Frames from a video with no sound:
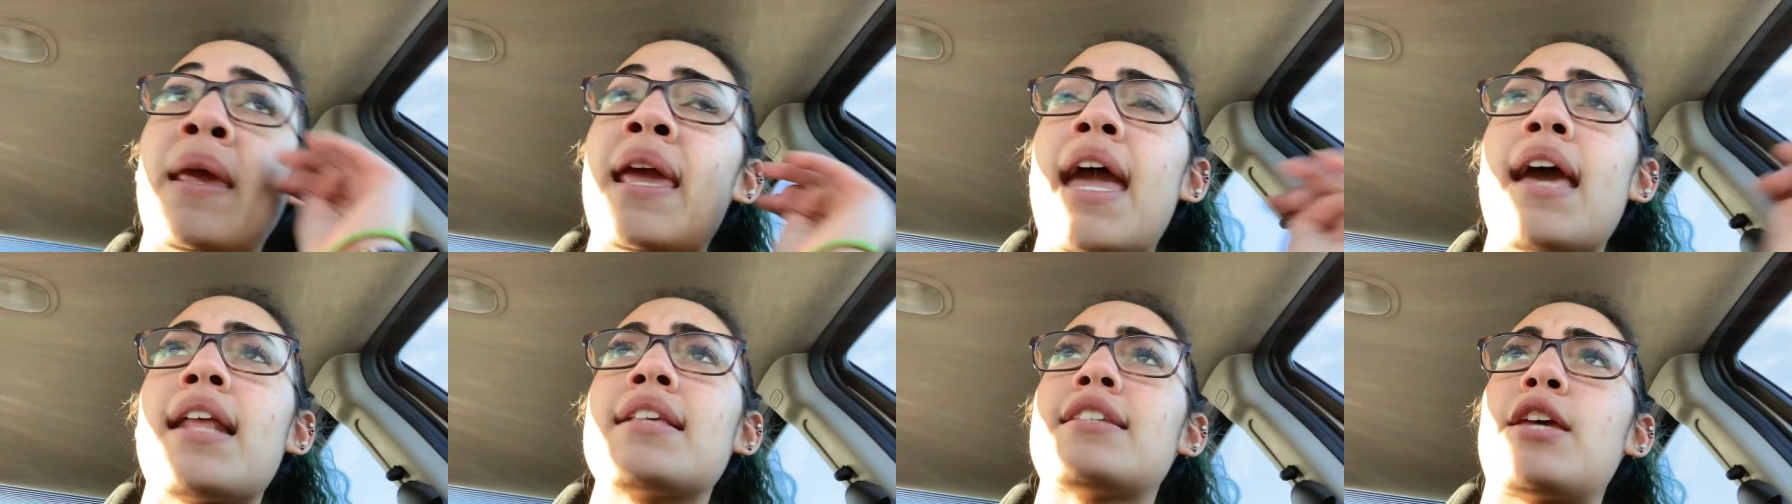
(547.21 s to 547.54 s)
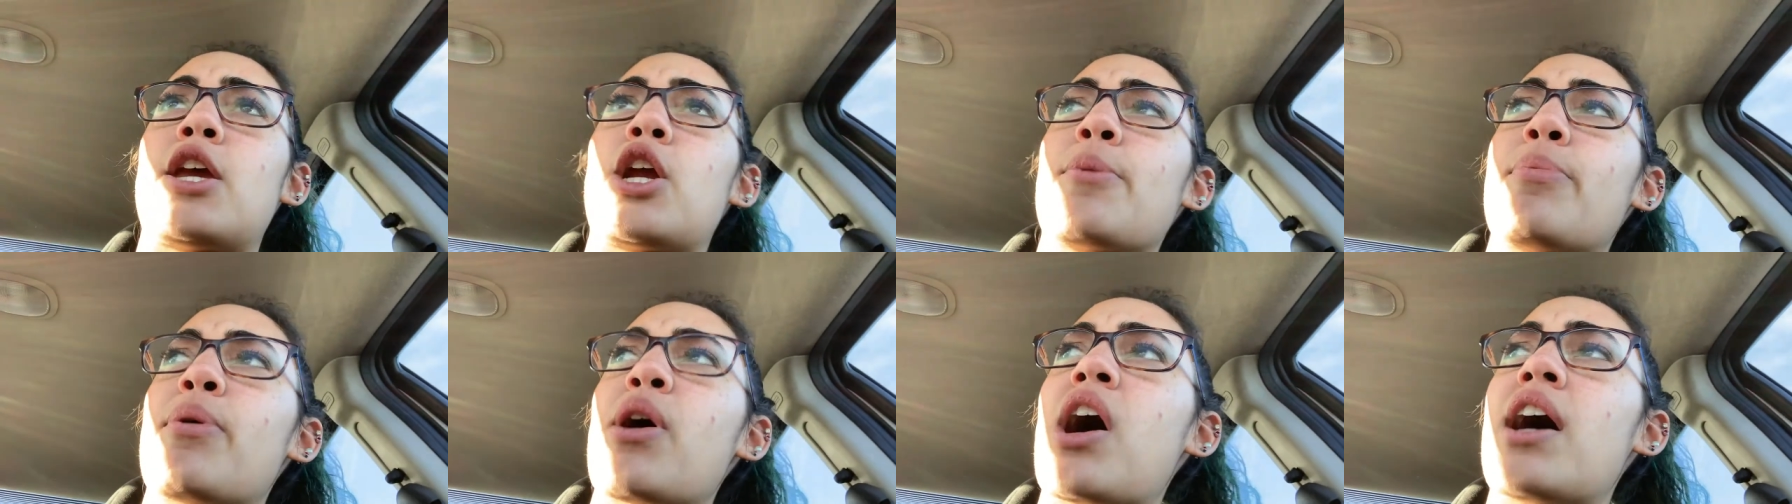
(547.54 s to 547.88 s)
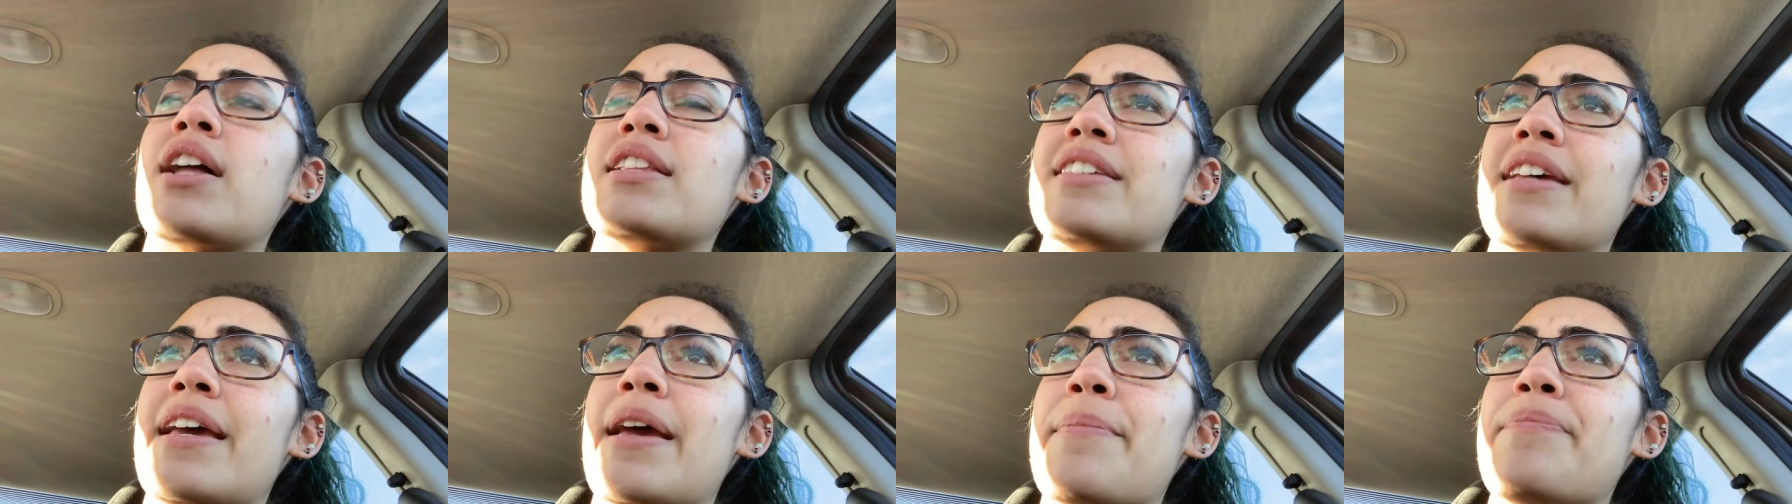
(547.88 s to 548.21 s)
He had his ear
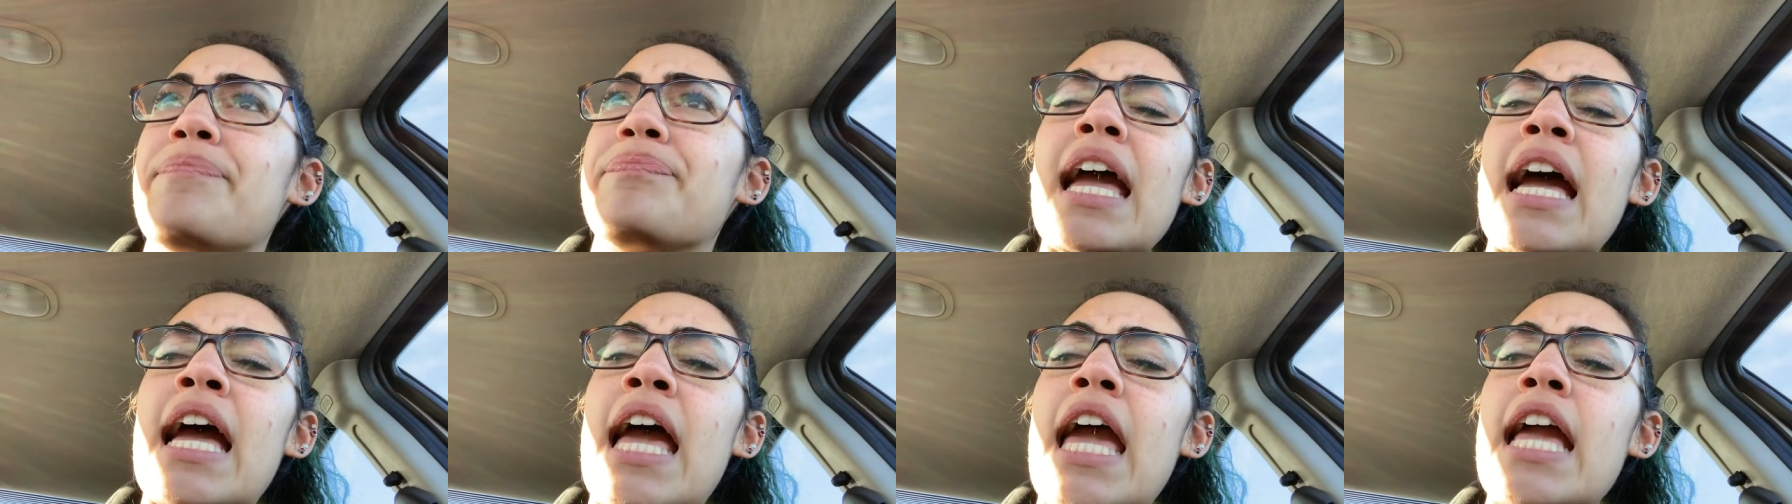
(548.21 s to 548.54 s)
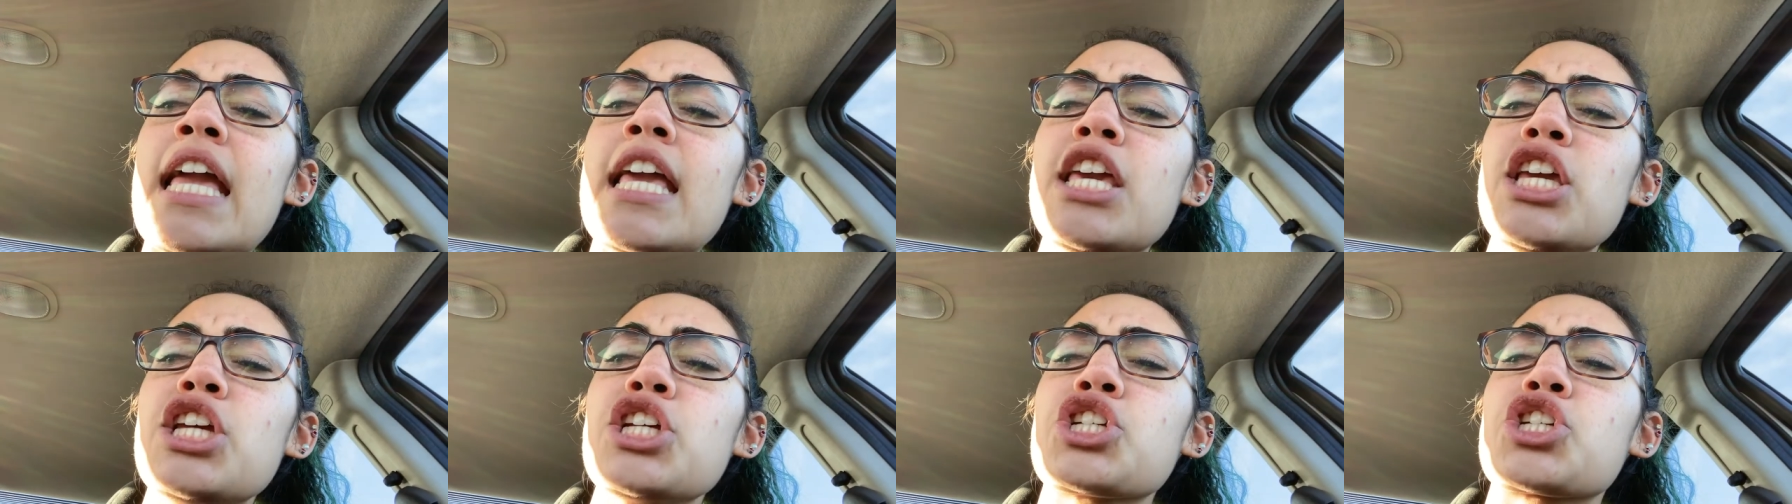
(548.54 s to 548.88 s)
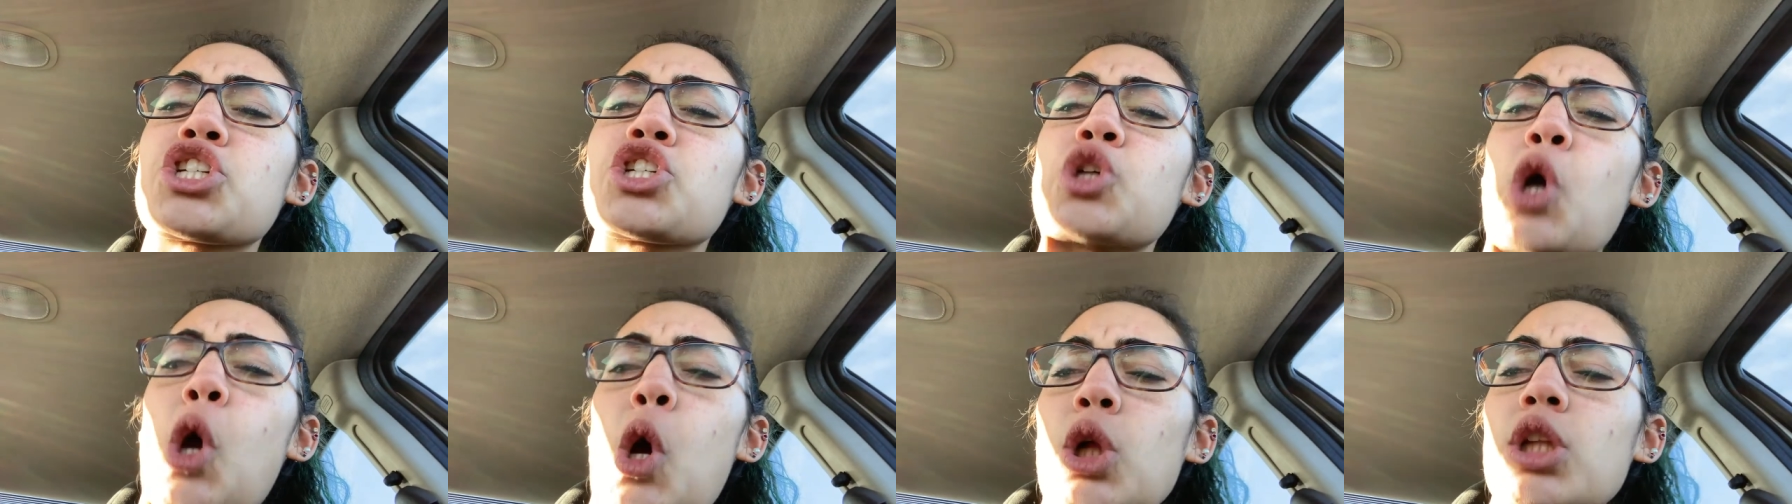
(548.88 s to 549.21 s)
pods in and he
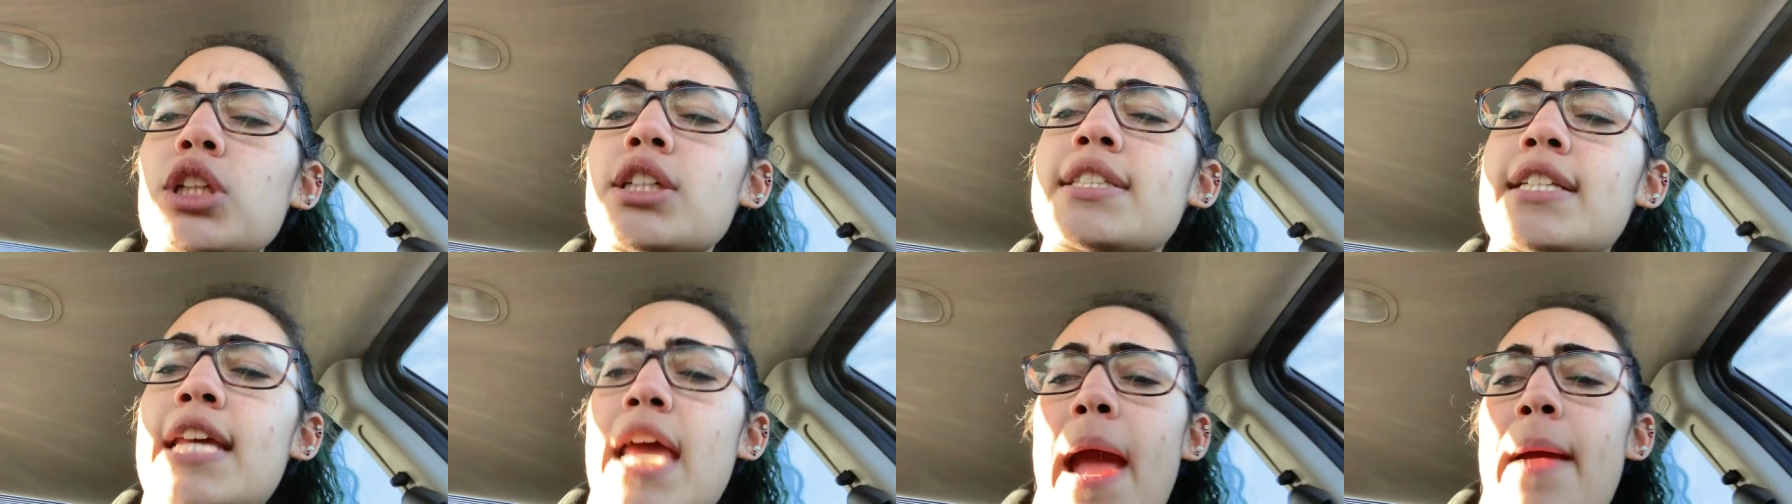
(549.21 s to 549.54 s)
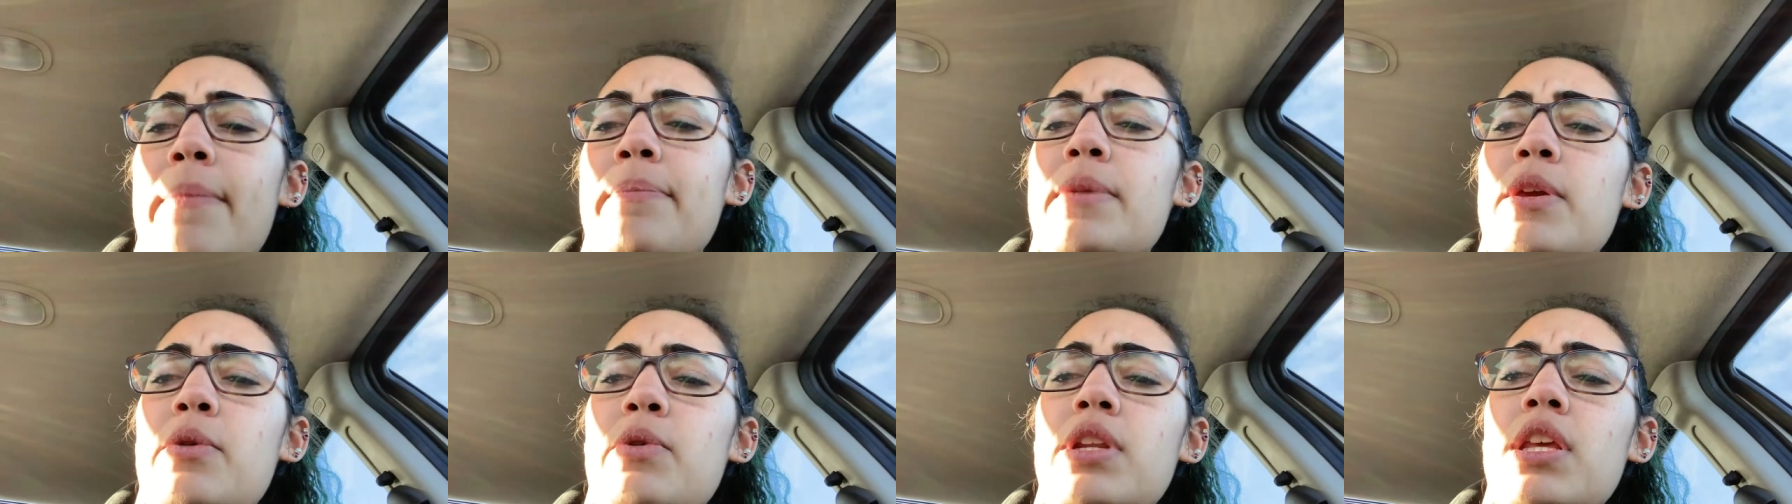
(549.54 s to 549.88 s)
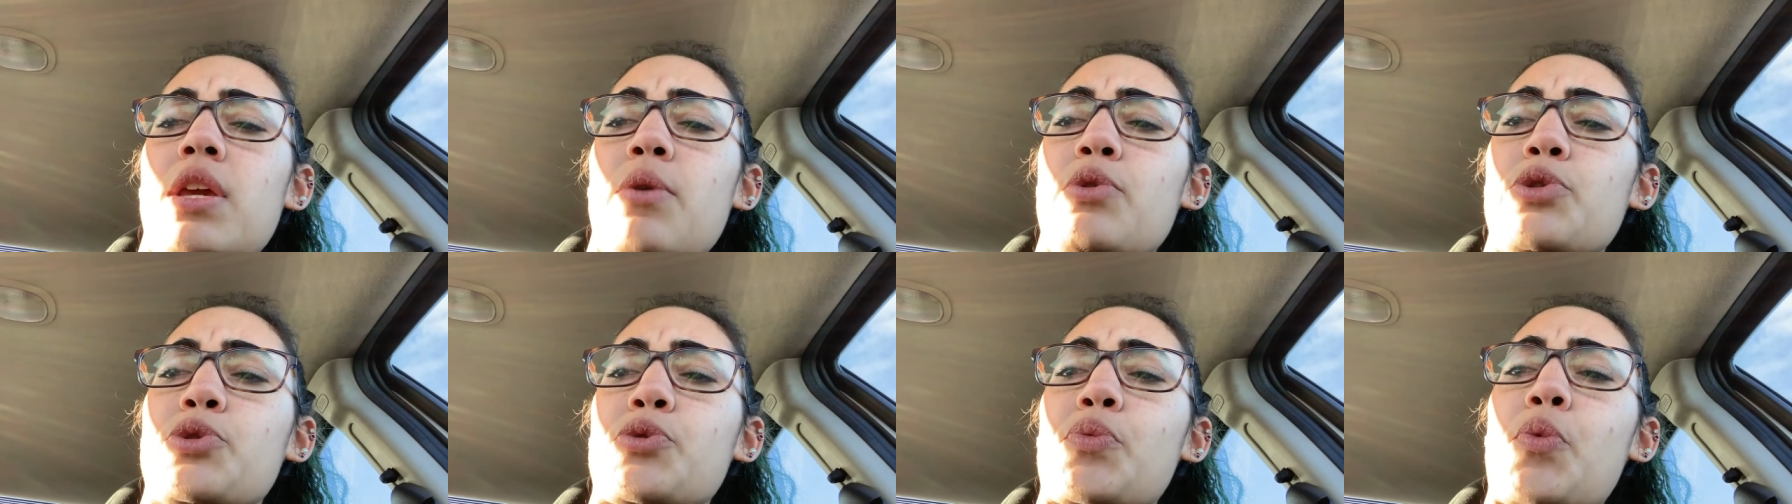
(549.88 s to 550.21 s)
shoulder tapped me when
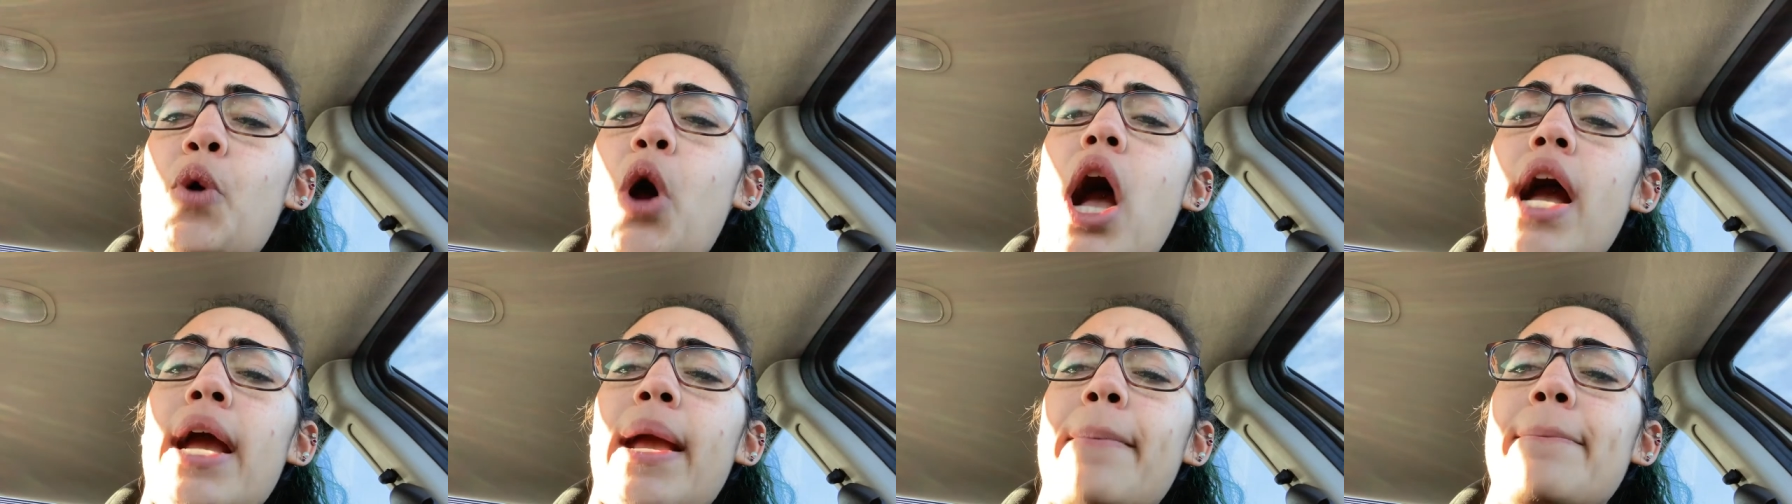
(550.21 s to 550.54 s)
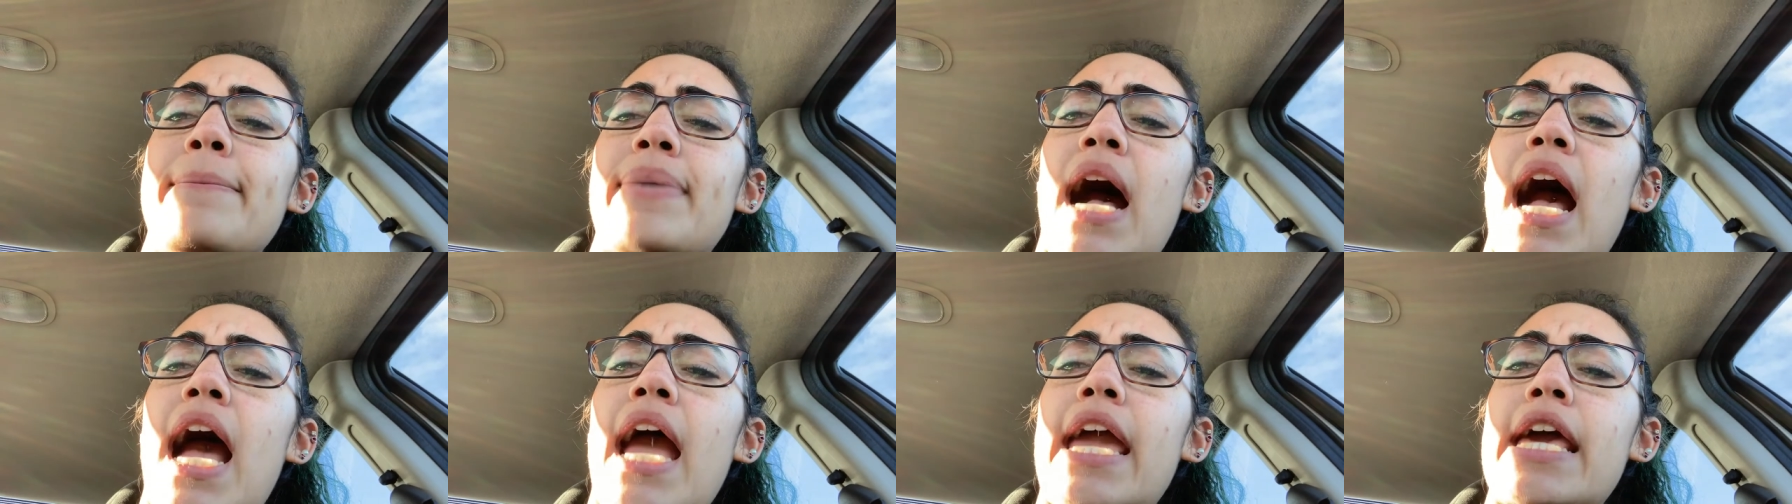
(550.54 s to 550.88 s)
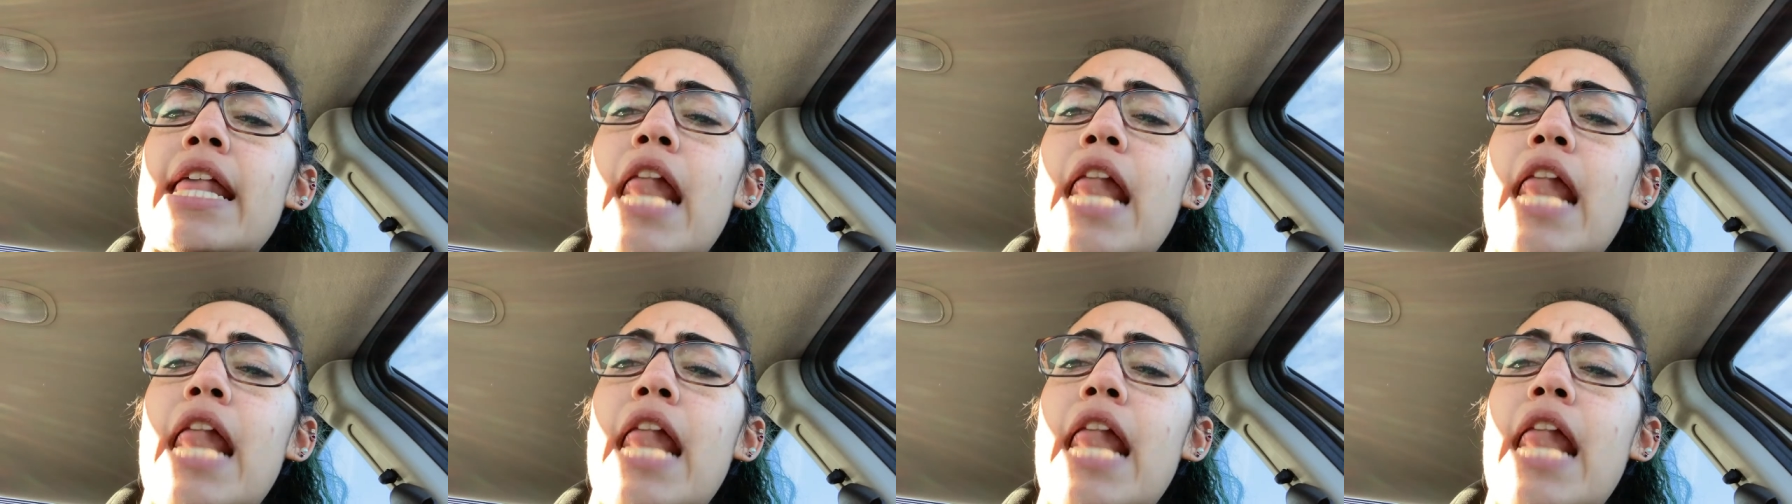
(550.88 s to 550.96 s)
he was walking by.